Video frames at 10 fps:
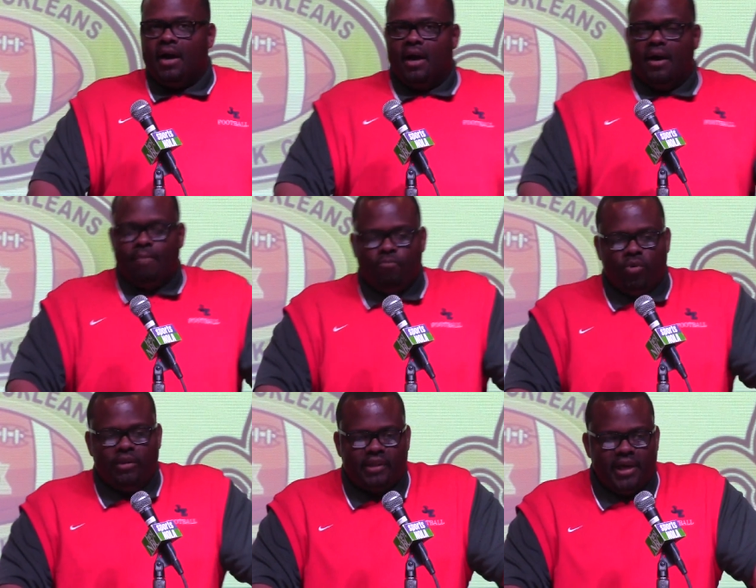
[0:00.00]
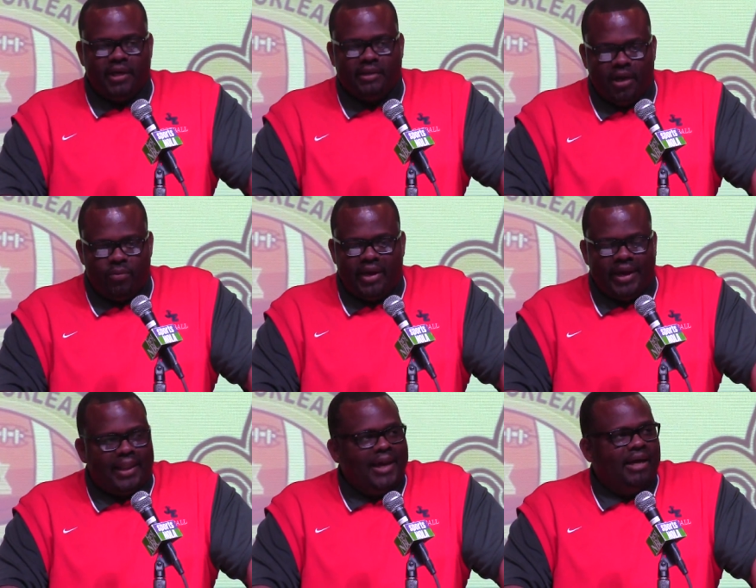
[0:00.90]
Um, one thing that we
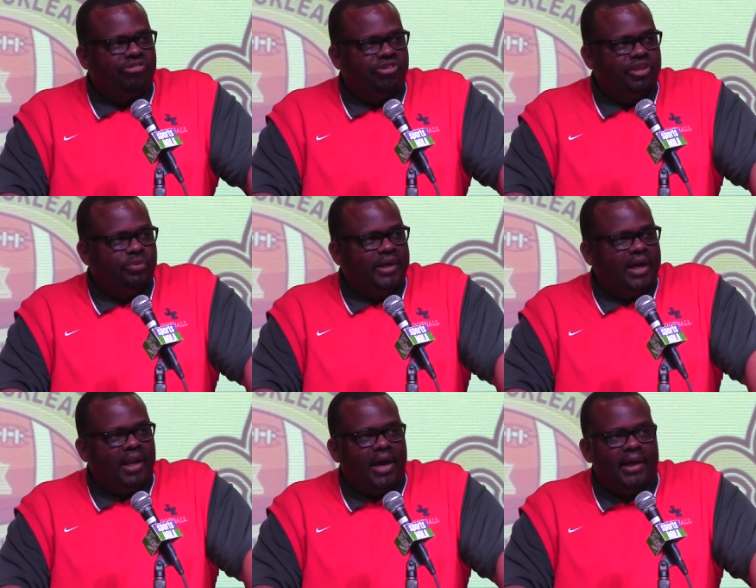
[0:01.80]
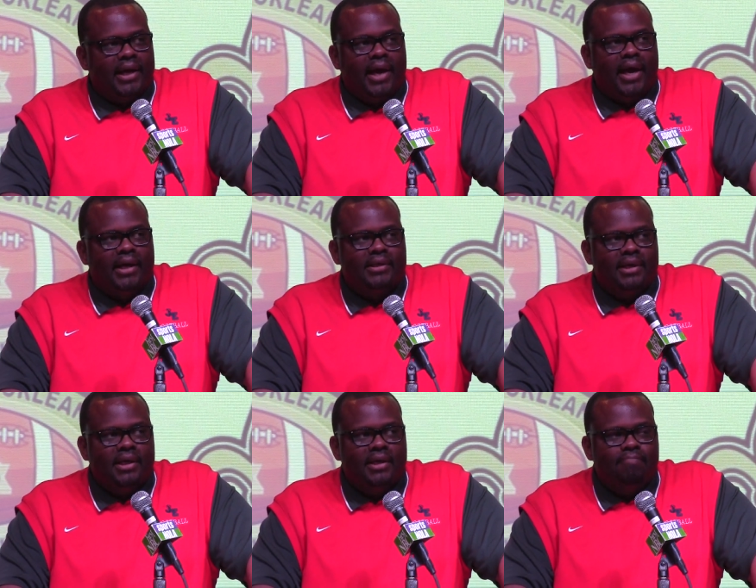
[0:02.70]
had last year, we had a lot of guys,
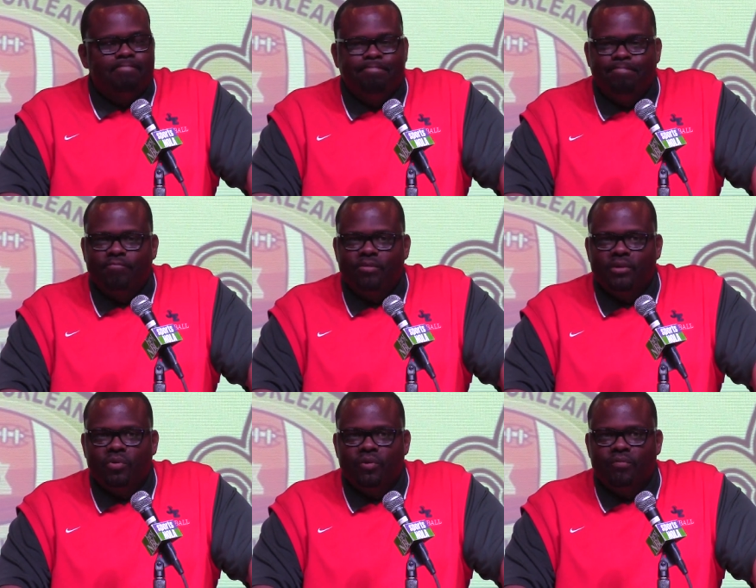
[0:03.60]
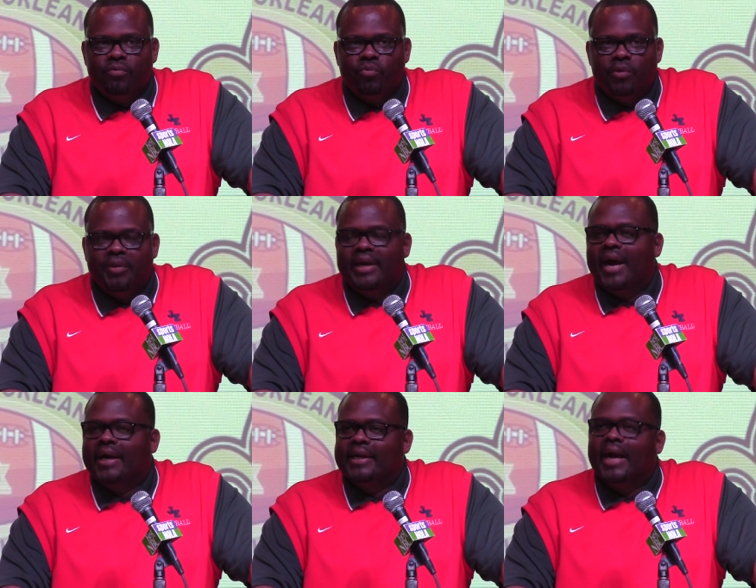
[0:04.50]
um, we, we've been
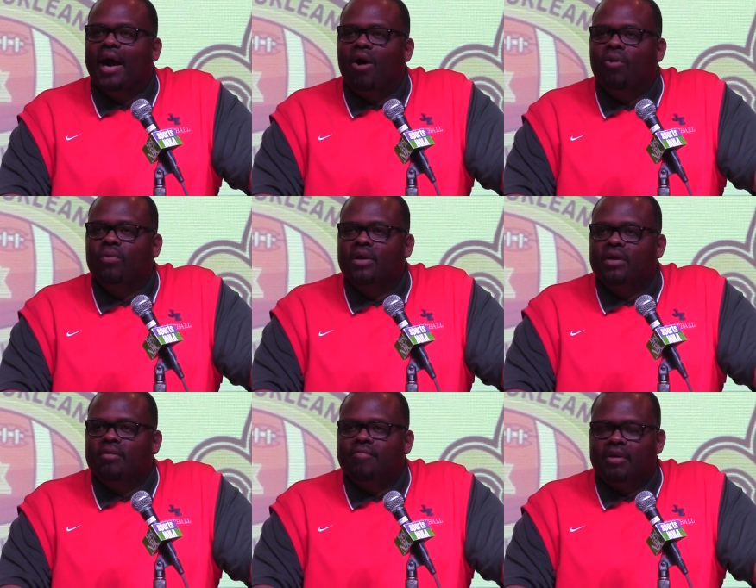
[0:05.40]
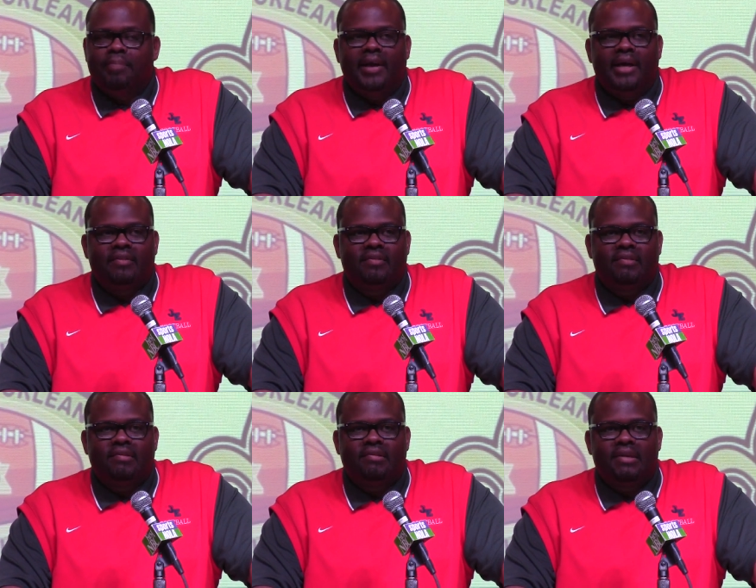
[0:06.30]
kind of down for the
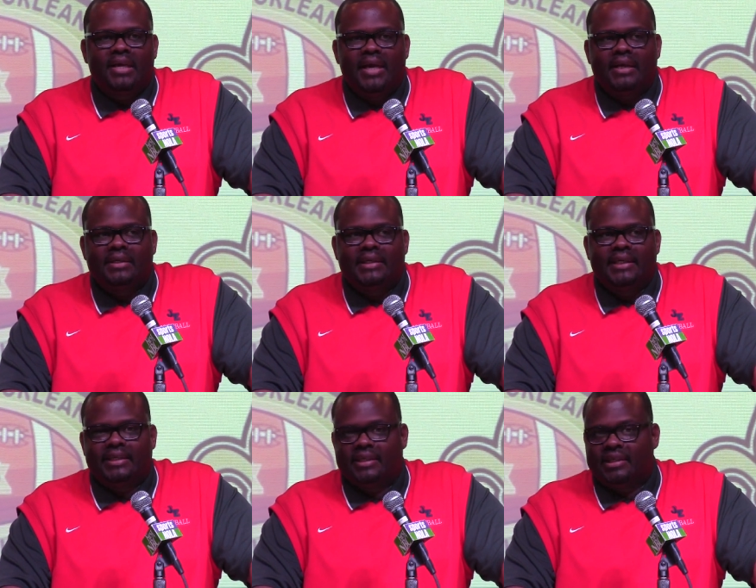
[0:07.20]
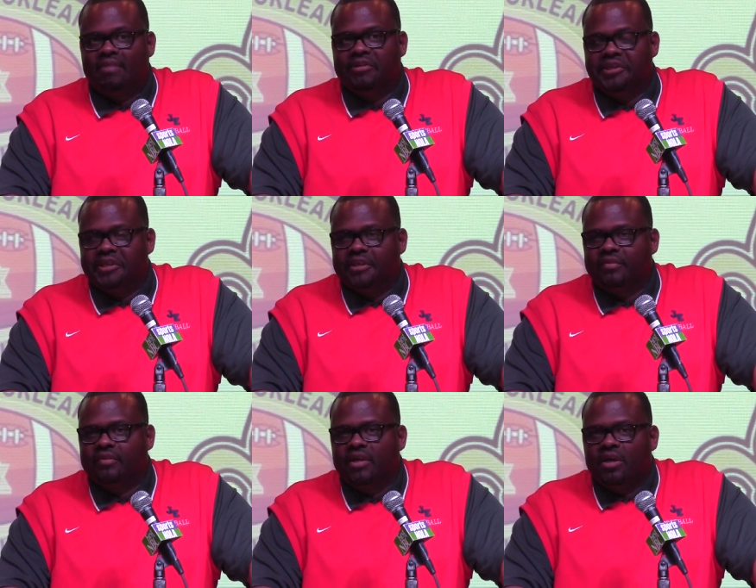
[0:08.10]
past six or seven
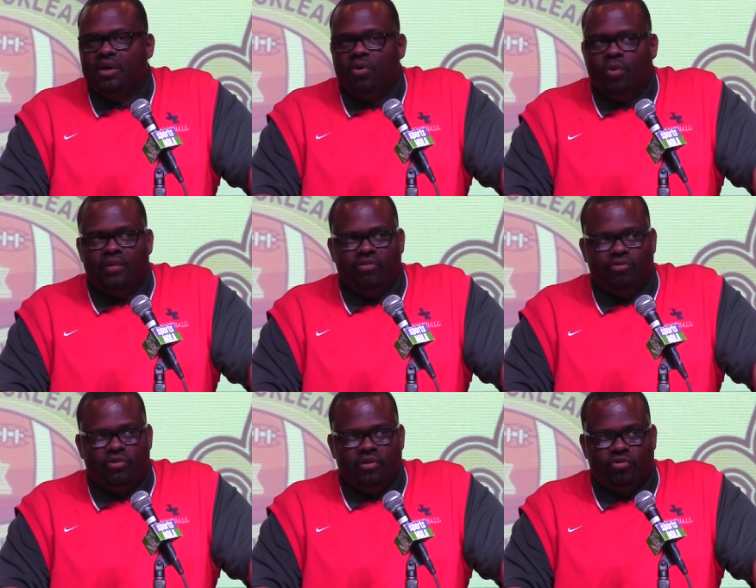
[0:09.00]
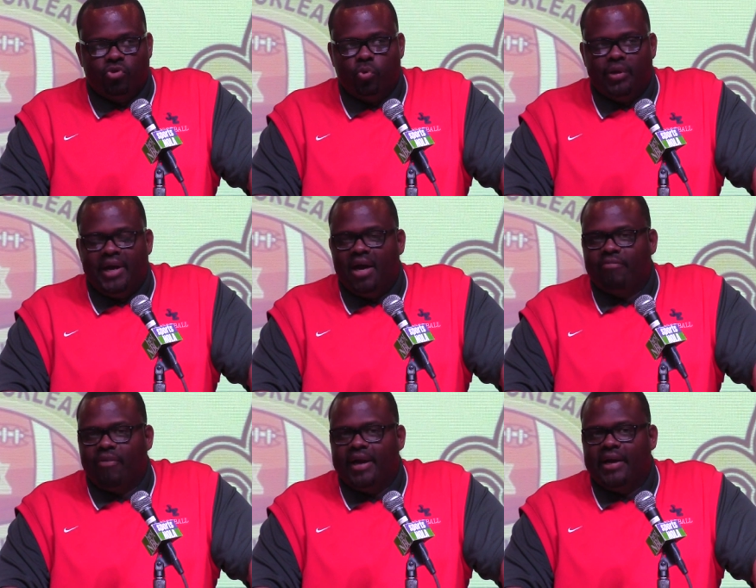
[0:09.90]
years. But this, this group we
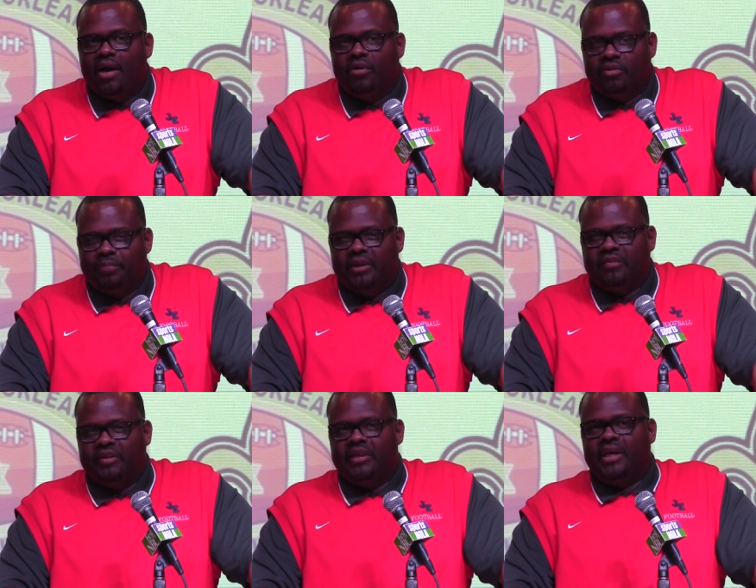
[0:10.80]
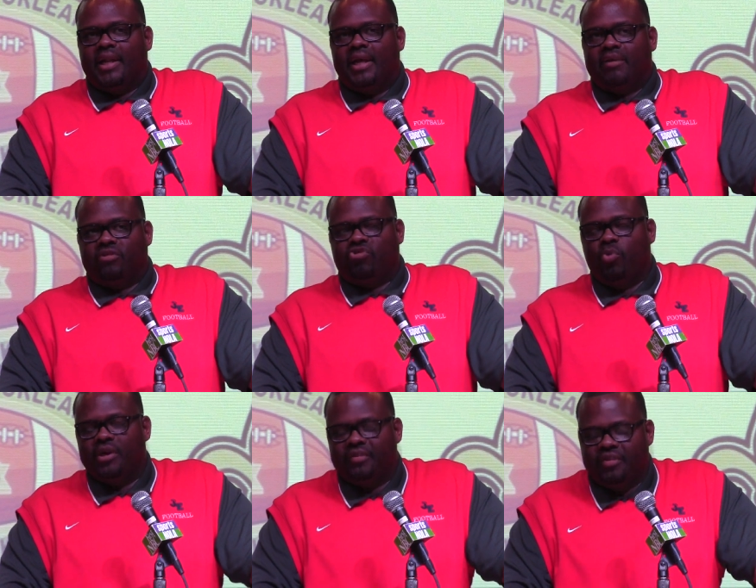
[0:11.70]
have right now is a big senior class. It's
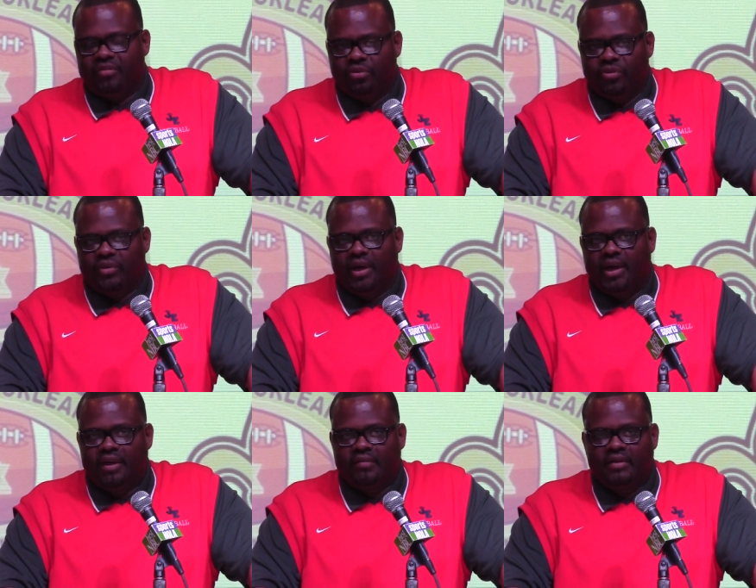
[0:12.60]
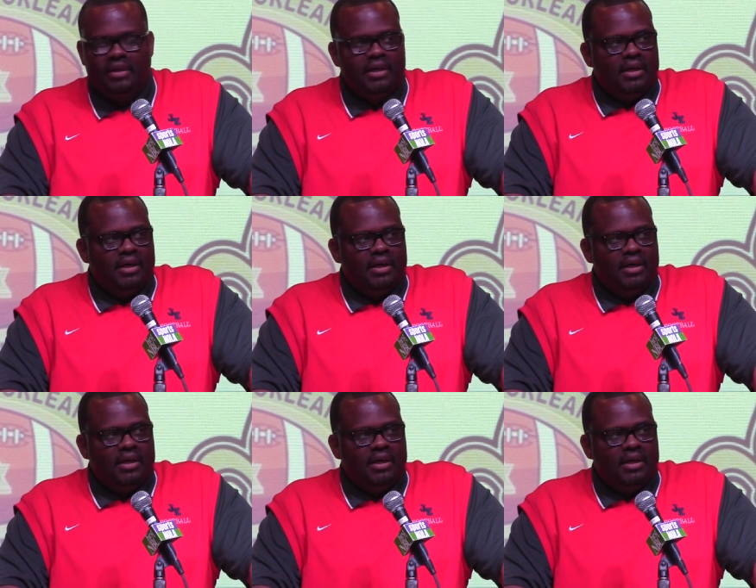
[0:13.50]
26 of those guys.